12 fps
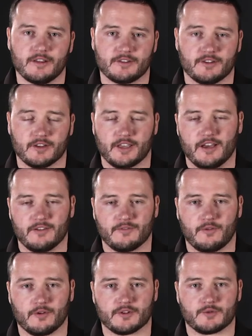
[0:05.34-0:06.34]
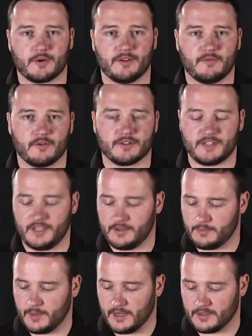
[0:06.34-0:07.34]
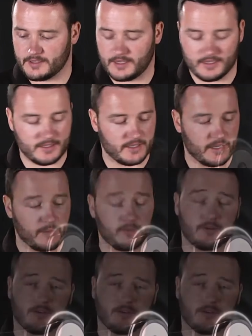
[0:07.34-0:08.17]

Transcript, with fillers: to look out for in twenty fourteen. Bell sent us a couple